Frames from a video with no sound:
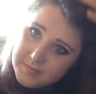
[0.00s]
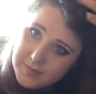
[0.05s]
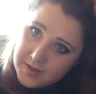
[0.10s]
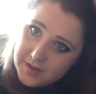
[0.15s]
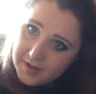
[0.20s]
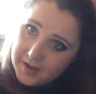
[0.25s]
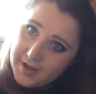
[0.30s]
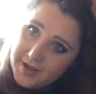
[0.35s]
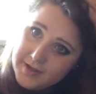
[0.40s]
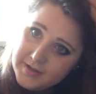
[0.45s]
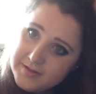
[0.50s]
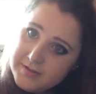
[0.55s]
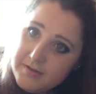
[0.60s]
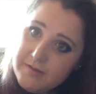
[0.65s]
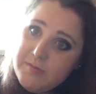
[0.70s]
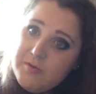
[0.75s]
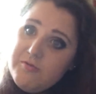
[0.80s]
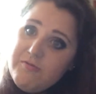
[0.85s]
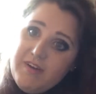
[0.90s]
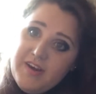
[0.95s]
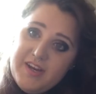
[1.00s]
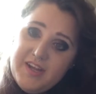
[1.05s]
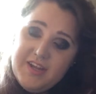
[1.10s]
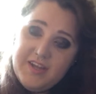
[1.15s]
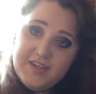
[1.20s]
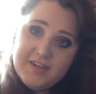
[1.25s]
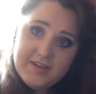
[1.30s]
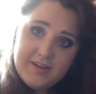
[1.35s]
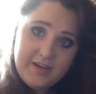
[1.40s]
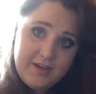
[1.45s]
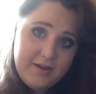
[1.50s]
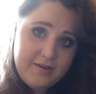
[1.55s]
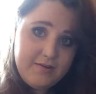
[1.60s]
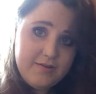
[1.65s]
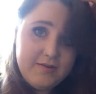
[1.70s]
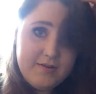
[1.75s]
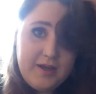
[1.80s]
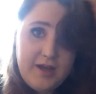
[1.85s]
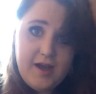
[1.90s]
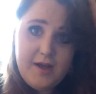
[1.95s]
Okay, so I'm all ready now.
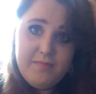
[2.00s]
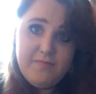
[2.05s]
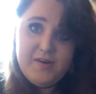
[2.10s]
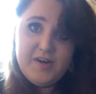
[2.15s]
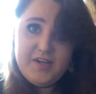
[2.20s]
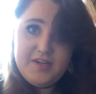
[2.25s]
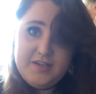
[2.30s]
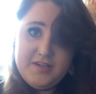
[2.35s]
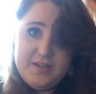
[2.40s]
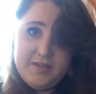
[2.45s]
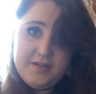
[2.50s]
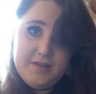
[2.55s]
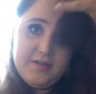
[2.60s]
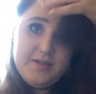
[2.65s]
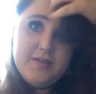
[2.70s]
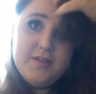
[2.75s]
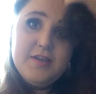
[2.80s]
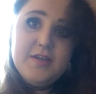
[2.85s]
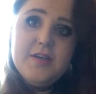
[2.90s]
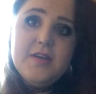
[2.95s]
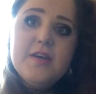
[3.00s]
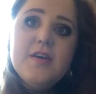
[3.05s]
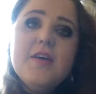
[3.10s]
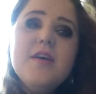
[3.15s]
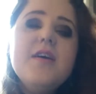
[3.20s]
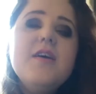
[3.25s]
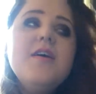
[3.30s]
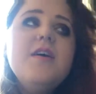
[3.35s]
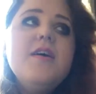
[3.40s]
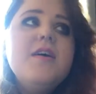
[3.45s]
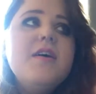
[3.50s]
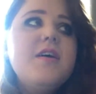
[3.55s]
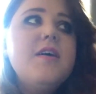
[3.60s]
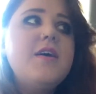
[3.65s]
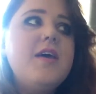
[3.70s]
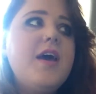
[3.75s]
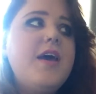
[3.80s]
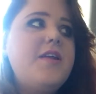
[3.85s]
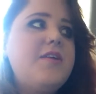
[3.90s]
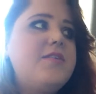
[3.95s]
I'm ready to
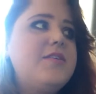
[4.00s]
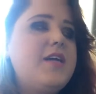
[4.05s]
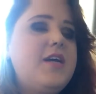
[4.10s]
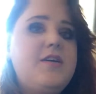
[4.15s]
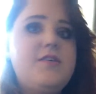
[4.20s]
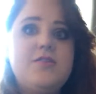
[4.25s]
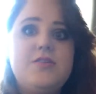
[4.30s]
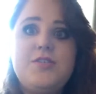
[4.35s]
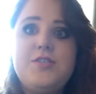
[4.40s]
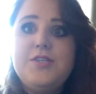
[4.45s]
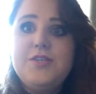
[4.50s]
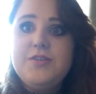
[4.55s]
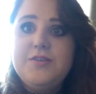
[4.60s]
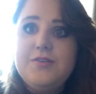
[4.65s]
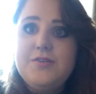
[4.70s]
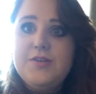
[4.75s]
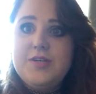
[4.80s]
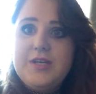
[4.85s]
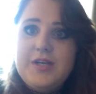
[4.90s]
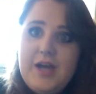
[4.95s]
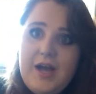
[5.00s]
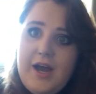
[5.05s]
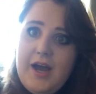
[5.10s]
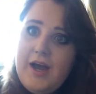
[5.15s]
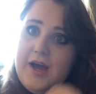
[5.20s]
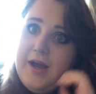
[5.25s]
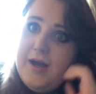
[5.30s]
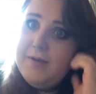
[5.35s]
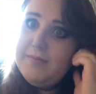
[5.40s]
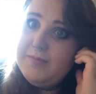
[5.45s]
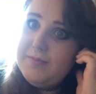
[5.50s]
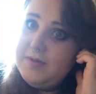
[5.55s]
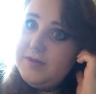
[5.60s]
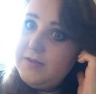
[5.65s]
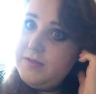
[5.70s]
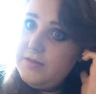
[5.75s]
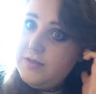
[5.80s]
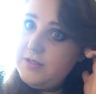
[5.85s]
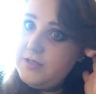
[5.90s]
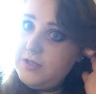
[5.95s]
head on down to the
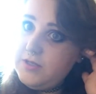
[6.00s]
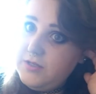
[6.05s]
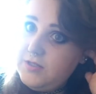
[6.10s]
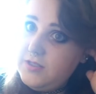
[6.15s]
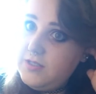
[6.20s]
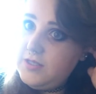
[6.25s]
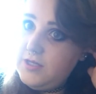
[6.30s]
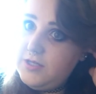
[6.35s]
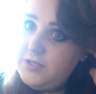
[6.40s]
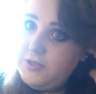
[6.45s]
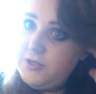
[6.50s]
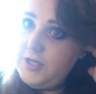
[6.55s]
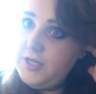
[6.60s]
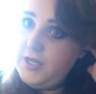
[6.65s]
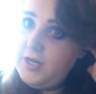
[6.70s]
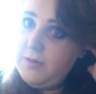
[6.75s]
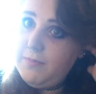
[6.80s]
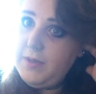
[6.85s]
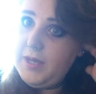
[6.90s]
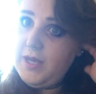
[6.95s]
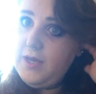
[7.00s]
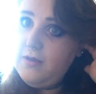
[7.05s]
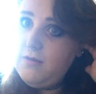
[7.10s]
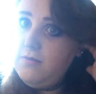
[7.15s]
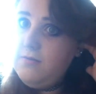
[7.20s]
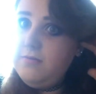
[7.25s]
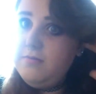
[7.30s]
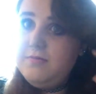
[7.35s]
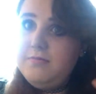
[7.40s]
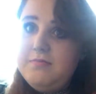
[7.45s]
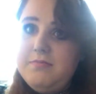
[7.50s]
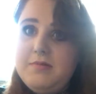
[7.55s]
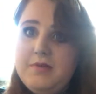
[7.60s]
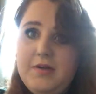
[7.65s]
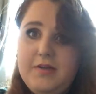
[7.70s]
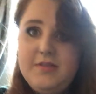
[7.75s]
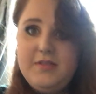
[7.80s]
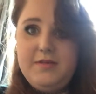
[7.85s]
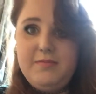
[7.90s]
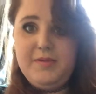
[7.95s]
doctor's surgery in a bit. Oh,
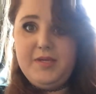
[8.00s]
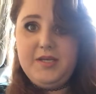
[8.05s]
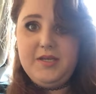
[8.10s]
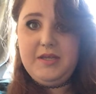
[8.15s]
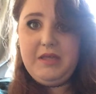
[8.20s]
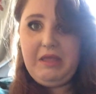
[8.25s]
can't see me.